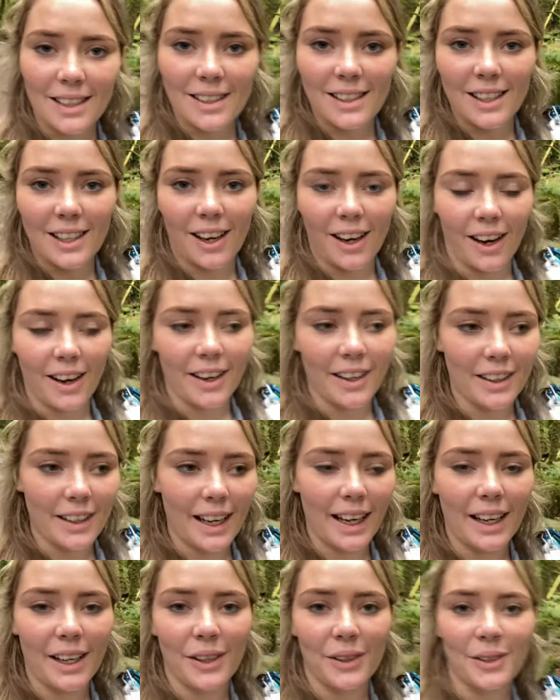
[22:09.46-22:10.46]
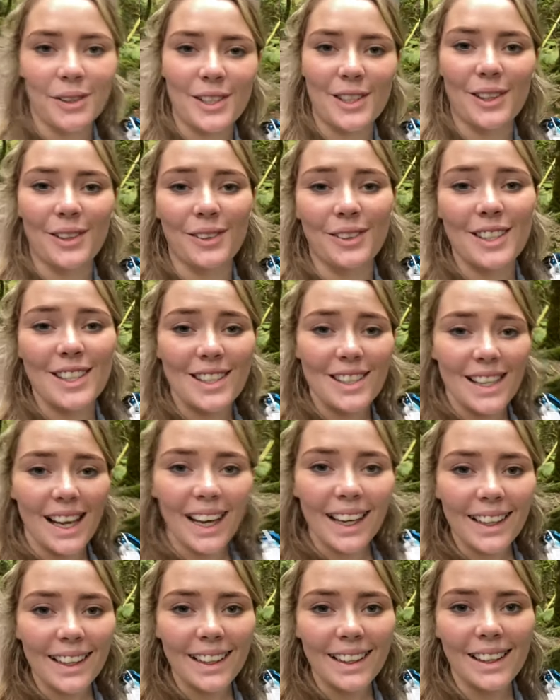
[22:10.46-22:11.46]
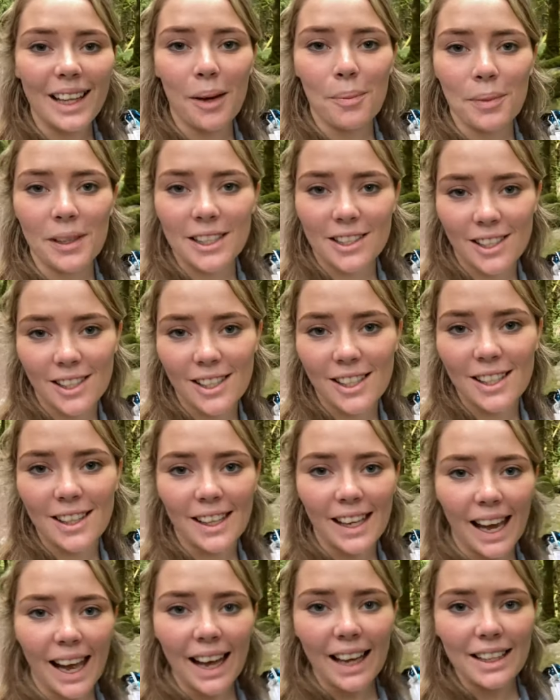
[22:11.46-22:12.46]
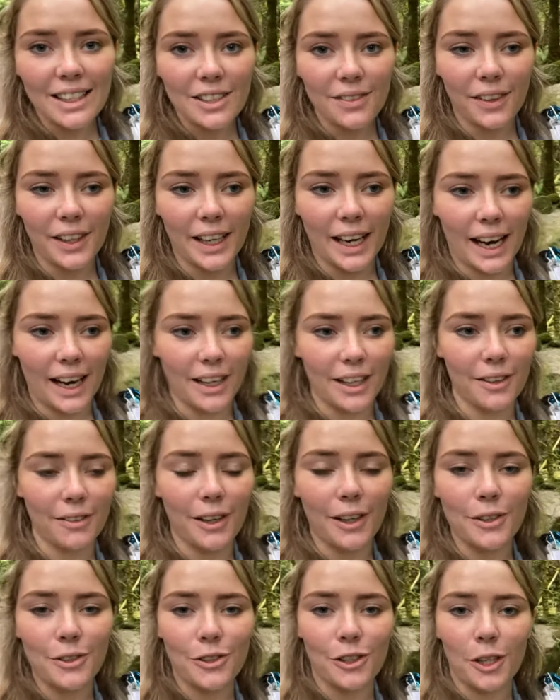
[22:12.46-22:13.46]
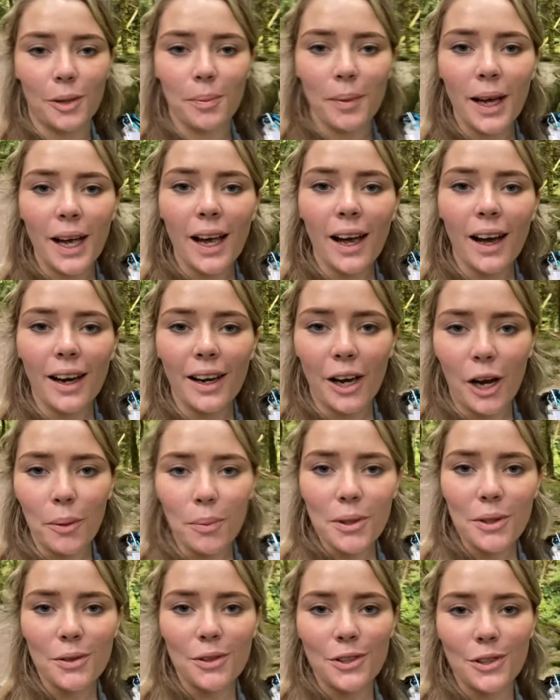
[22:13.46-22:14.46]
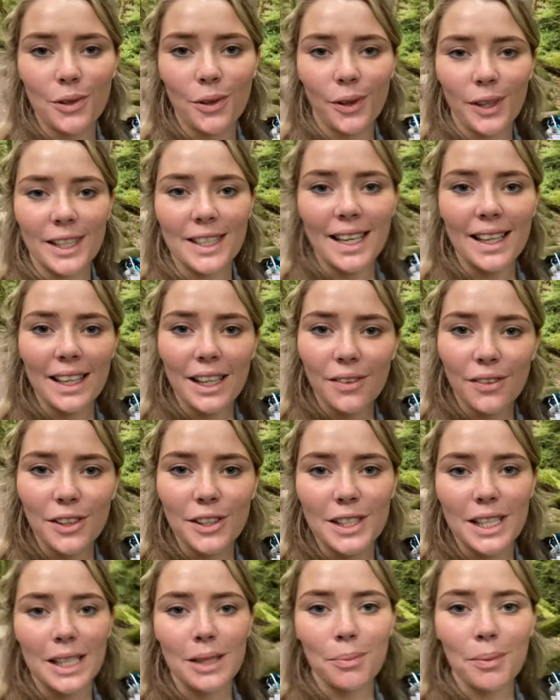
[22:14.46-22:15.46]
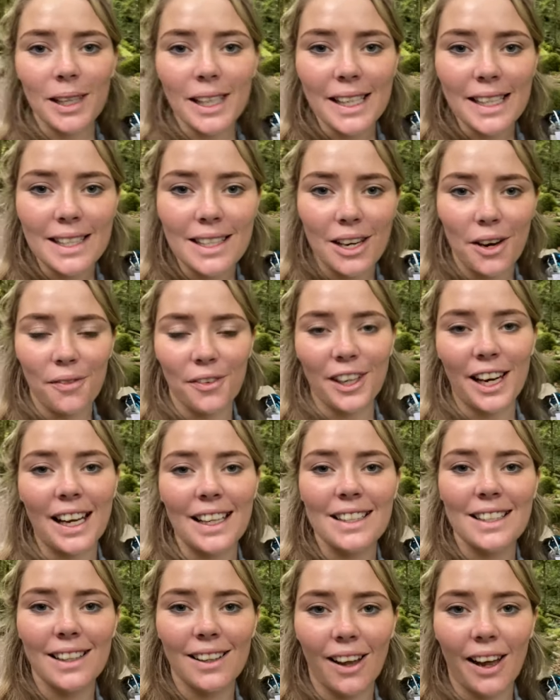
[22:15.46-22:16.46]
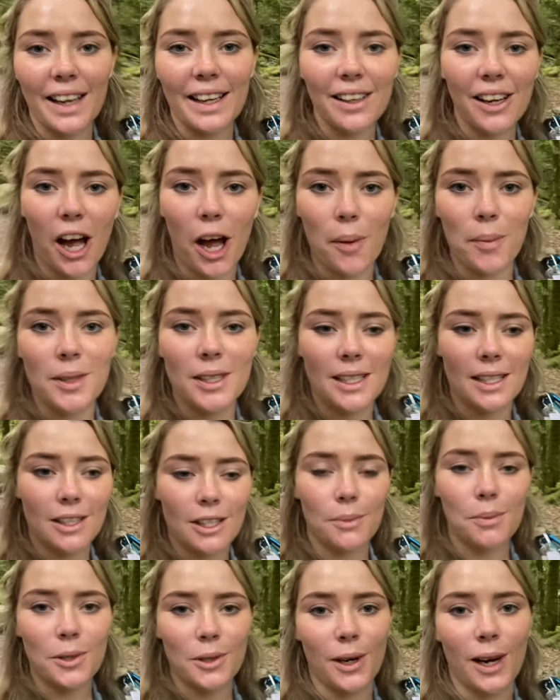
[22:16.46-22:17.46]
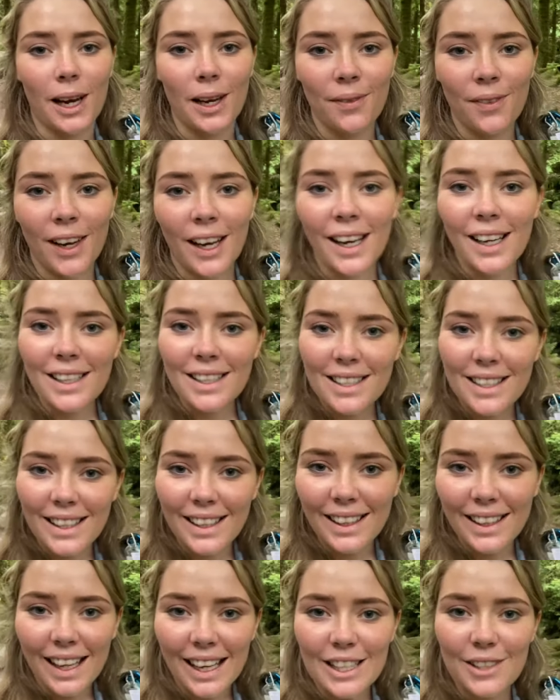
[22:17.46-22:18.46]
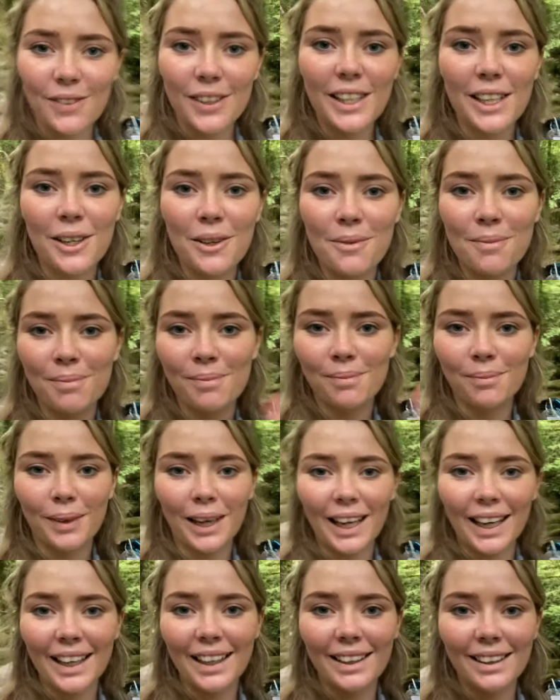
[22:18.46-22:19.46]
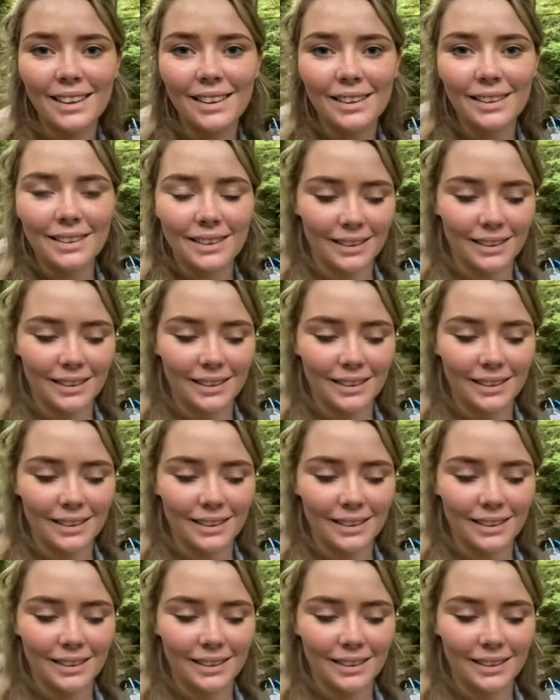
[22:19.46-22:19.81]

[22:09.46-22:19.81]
to the car now, so sadly that brings us to the end of our Kerry road trip. I hope you enjoyed and if you did please don't forget to like, comment and subscribe. See you in the next video, bye!